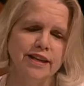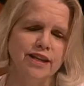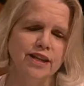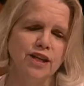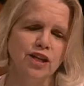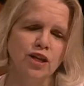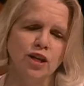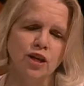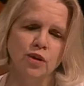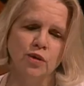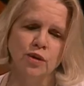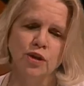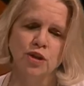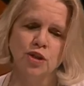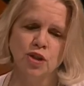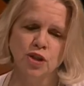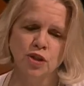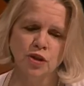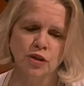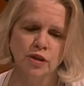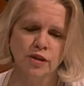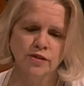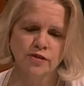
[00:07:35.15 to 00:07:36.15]

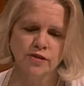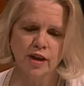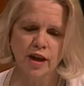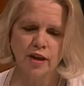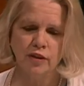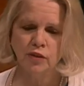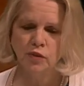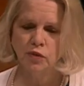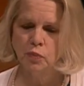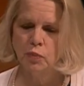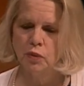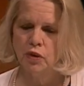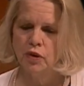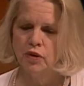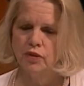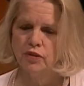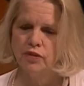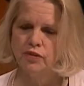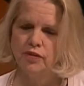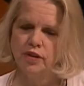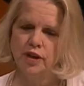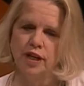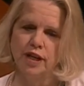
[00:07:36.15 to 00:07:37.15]
insurance
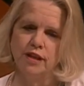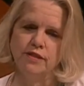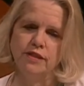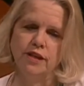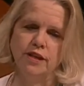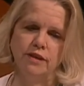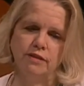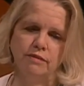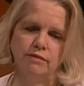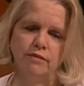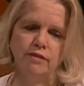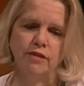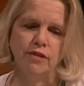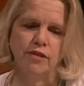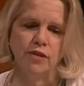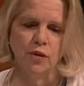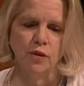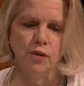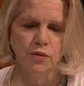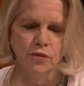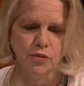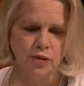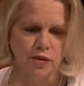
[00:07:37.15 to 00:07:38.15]
experts, and I think
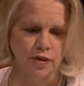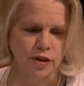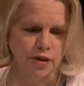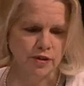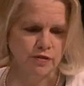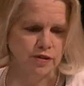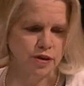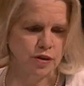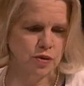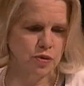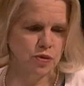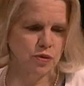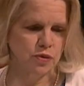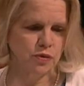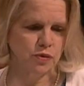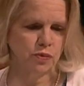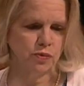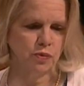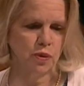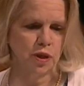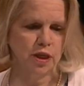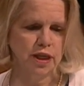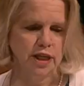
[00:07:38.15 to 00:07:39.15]
those are
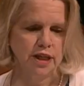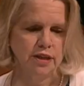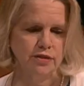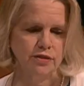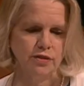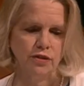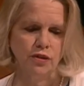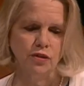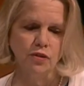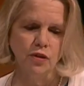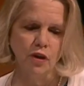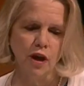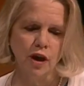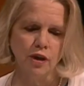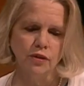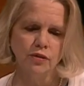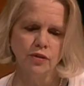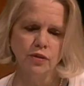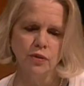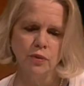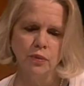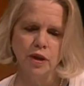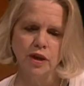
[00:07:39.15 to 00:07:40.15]
individuals one needs to talk
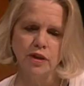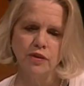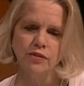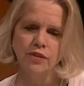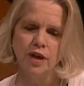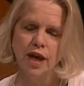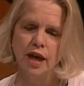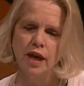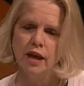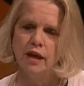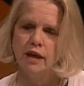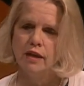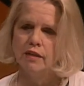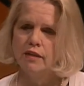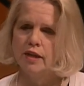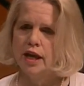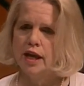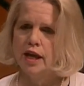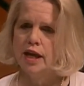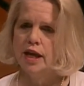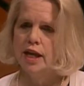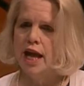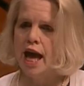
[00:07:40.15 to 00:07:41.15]
to, is
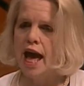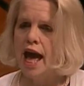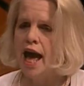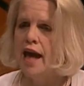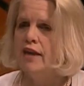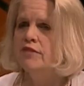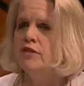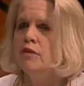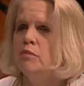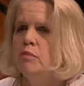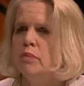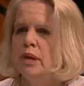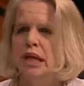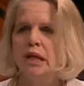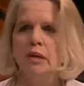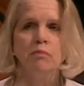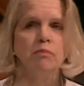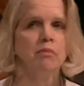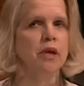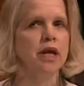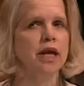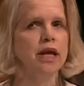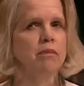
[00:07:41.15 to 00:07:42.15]
that it hasn't
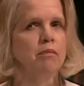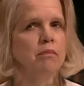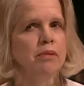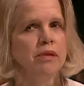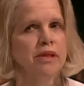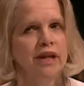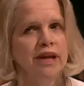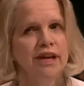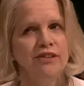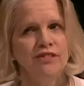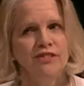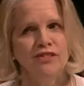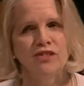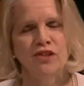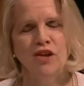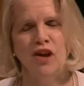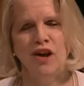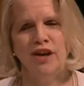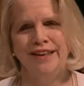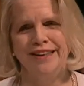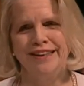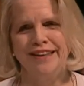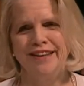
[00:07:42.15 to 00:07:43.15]
been in place
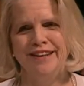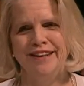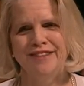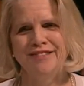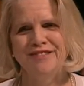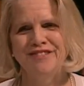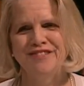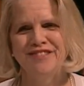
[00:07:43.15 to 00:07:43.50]
long enough